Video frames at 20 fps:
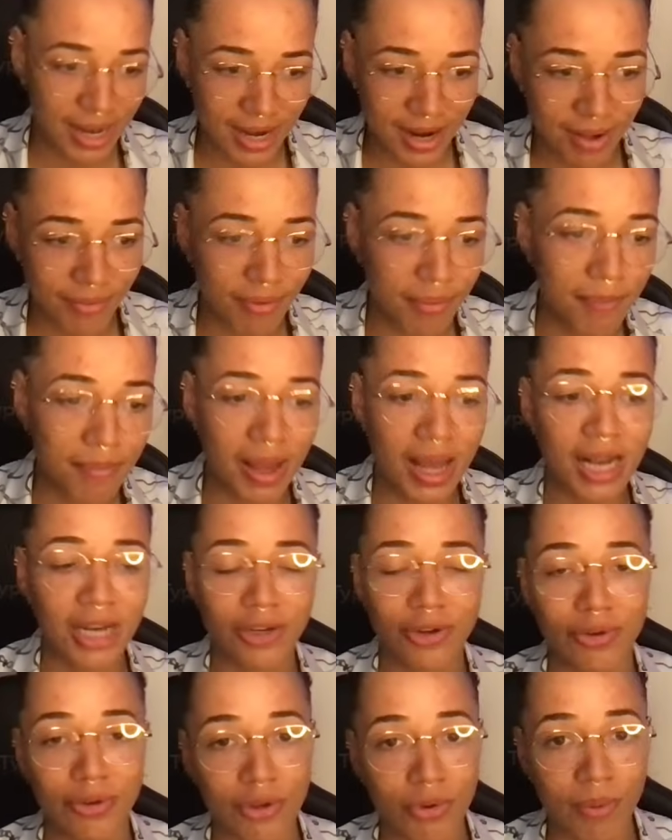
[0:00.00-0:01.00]
Need I
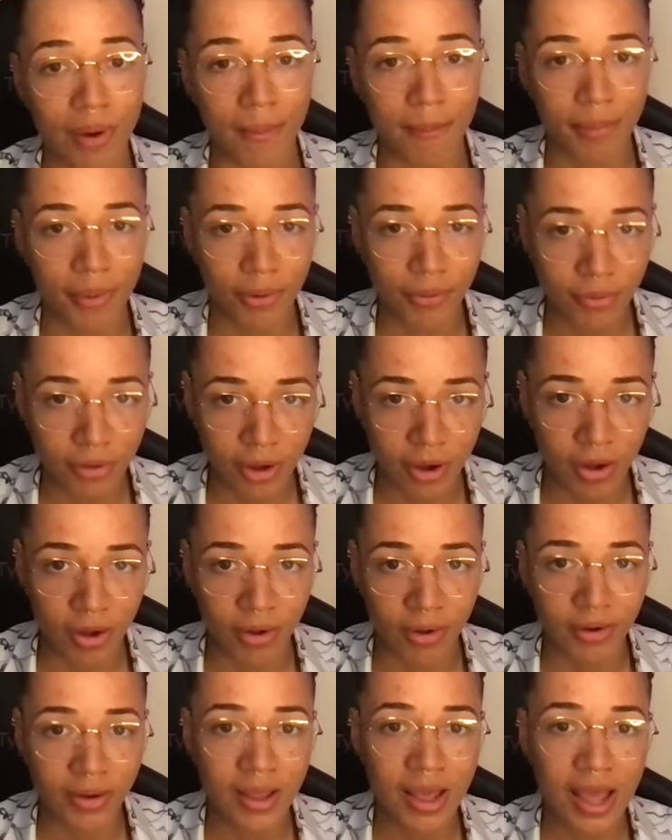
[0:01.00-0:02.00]
remind you, you are both
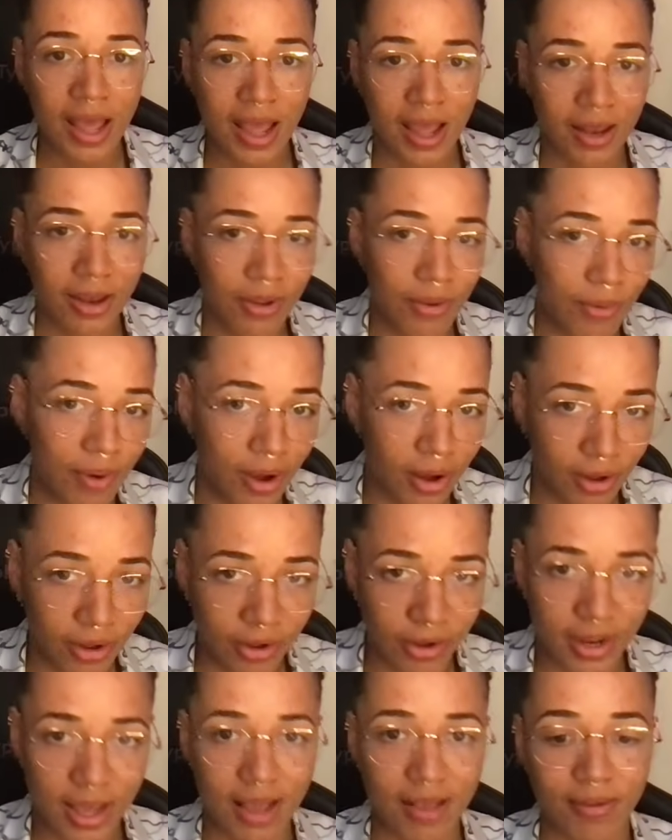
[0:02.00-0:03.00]
God and you are
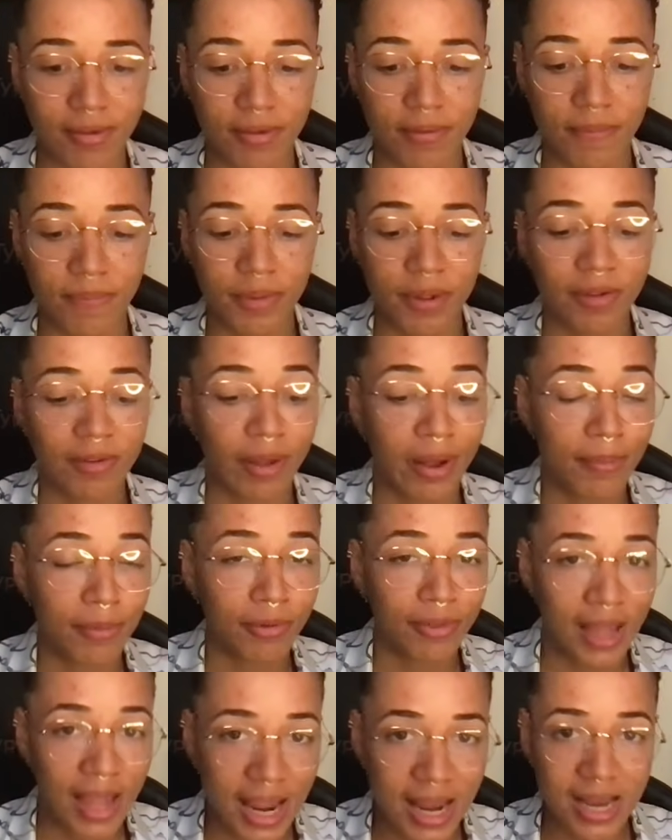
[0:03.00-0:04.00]
goddess
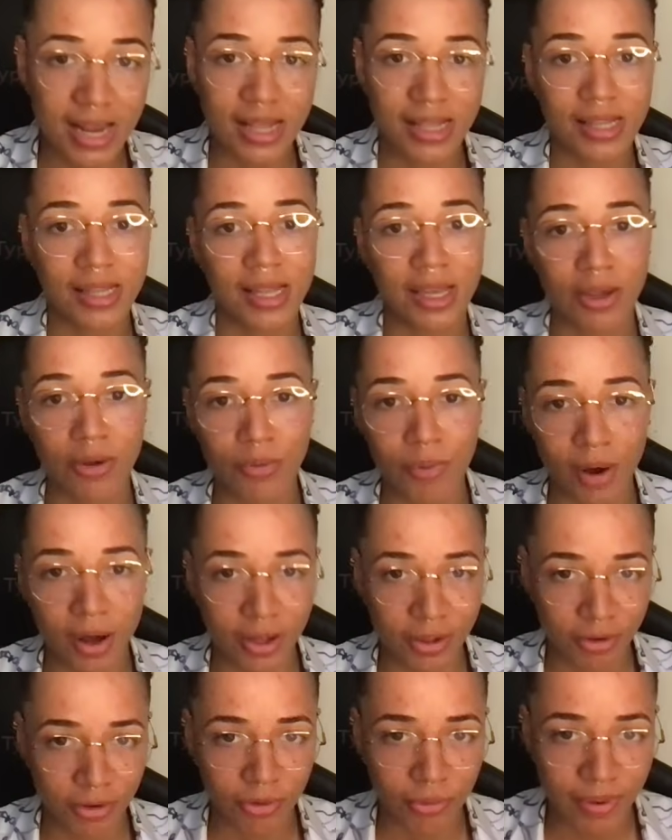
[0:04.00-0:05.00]
simultaneously you are
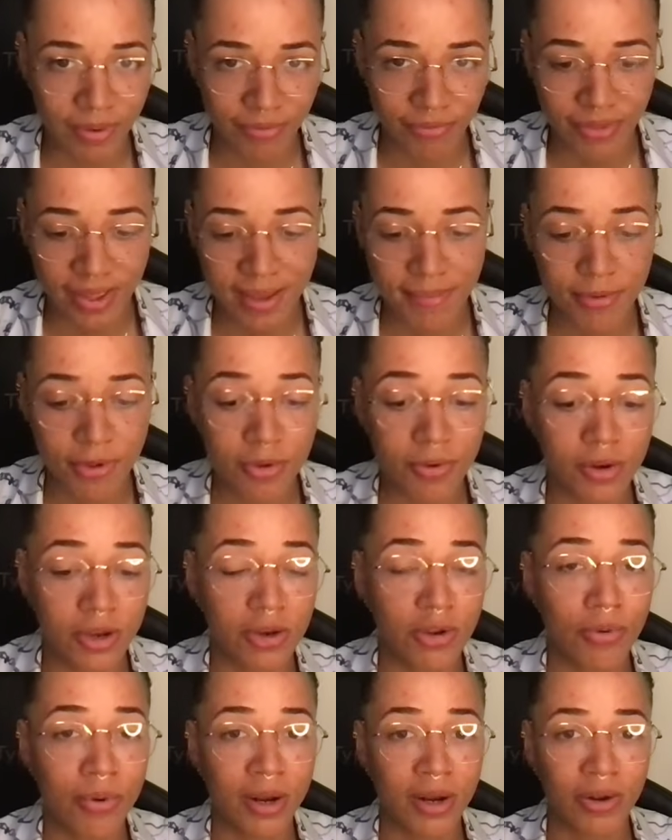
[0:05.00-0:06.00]
your twin flame
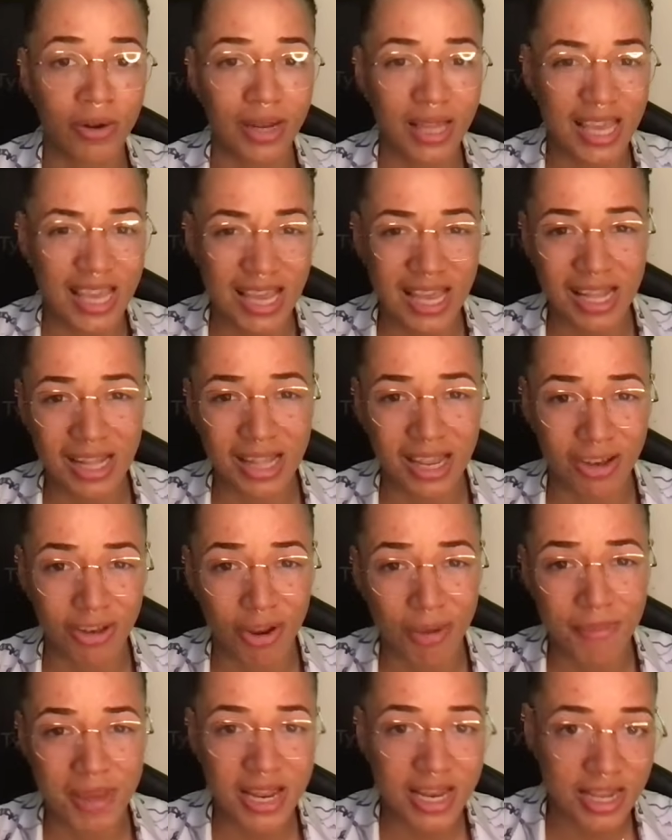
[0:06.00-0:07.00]
union you are not here that
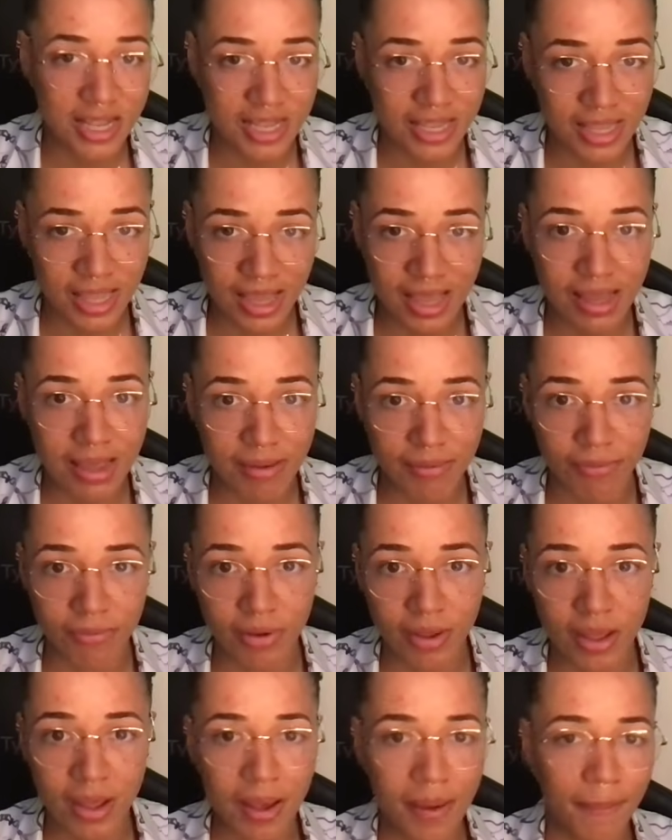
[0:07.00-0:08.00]
to be
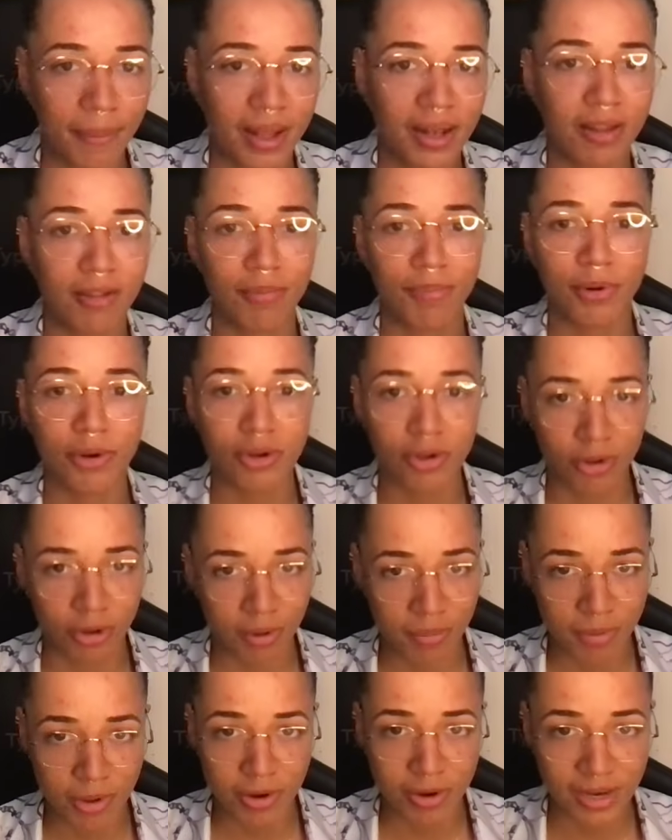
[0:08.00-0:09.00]
deceived by the spiritual
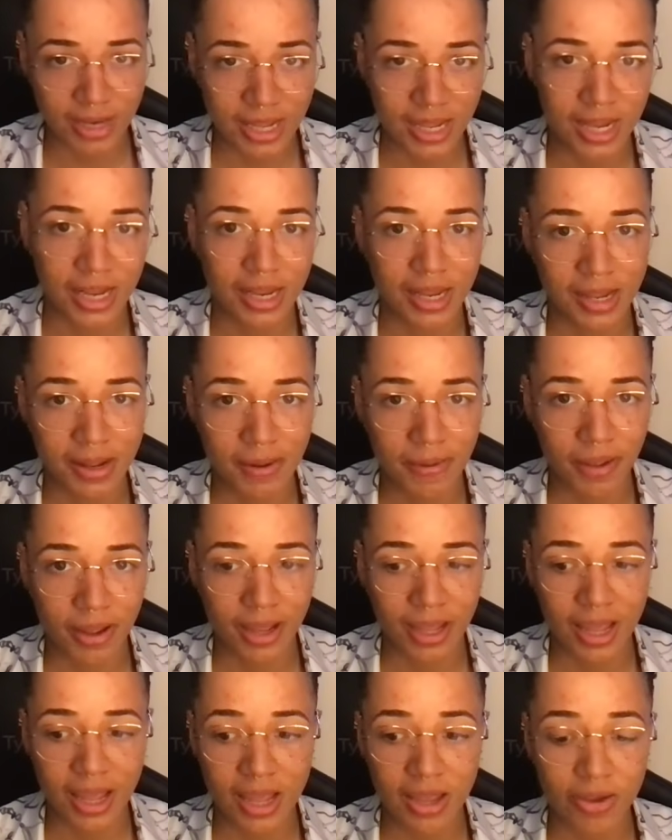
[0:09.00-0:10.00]
community
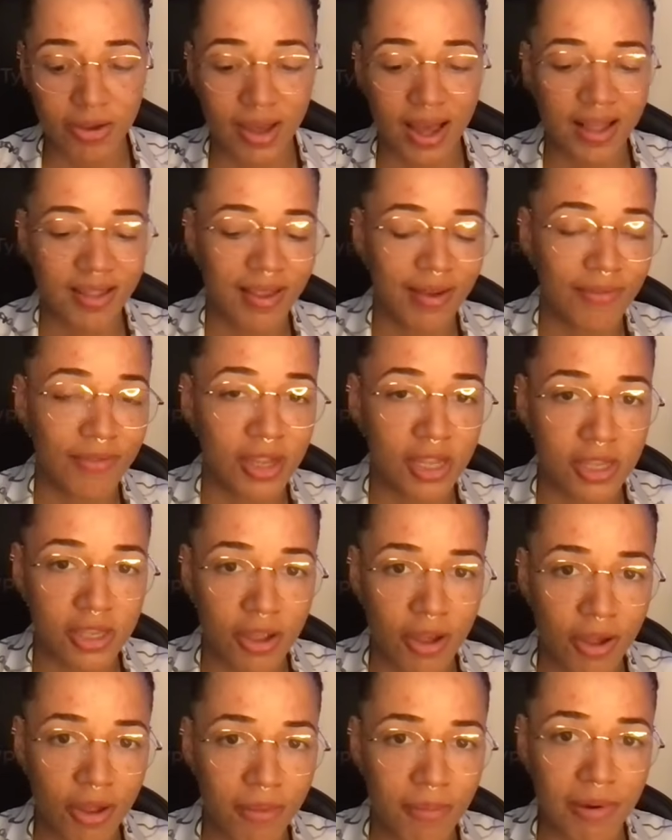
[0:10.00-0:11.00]
Okay, you guys have
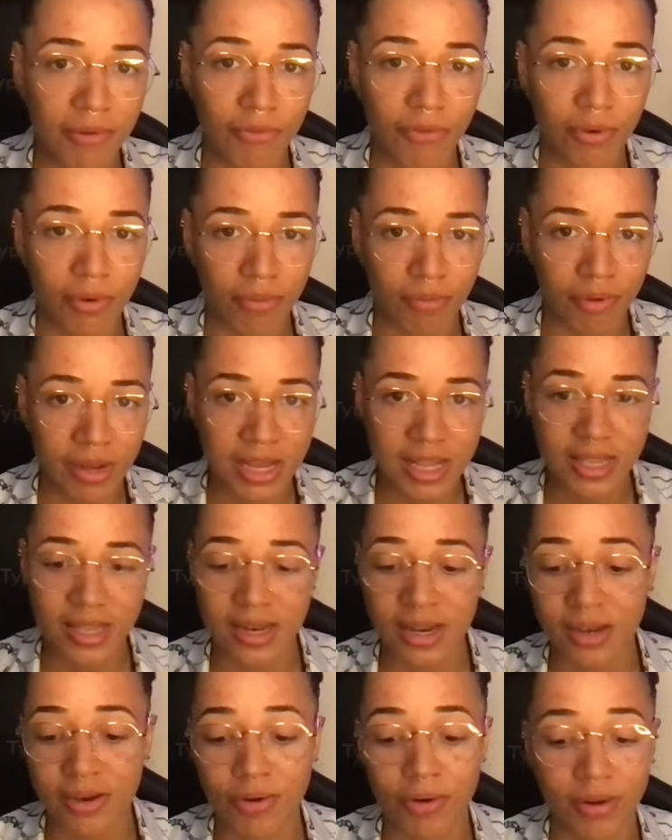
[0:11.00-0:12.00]
discernment for a
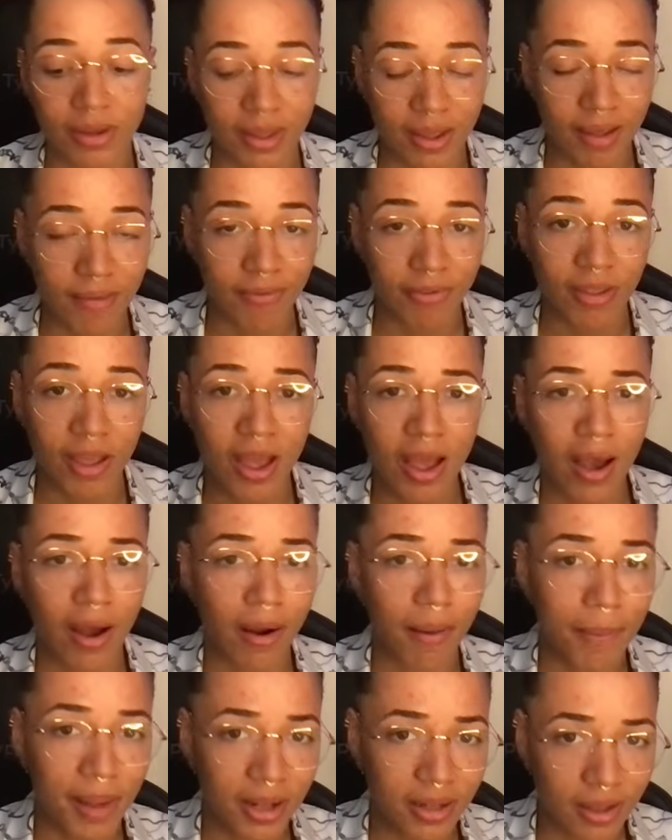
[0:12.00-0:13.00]
reason, and your gifts
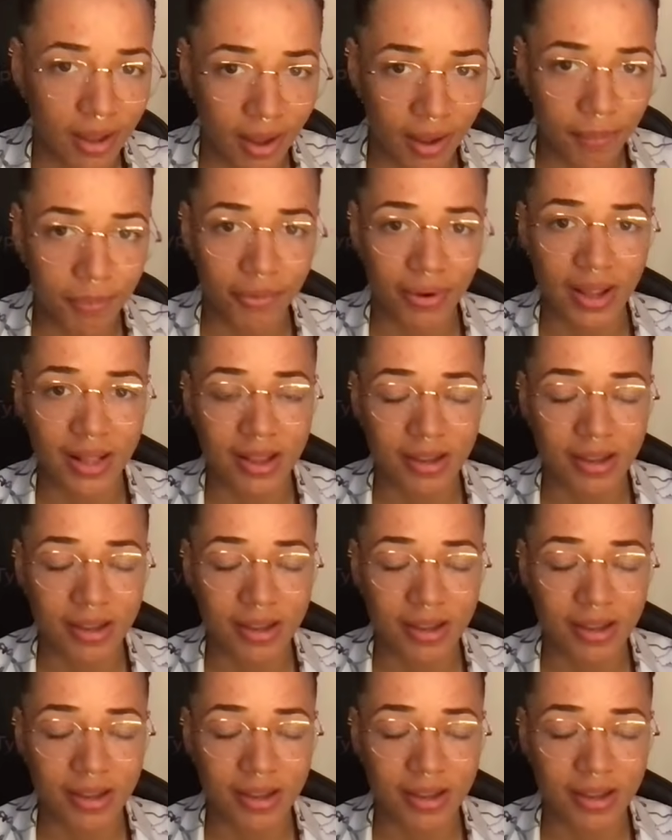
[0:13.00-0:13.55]
are about to upgrade.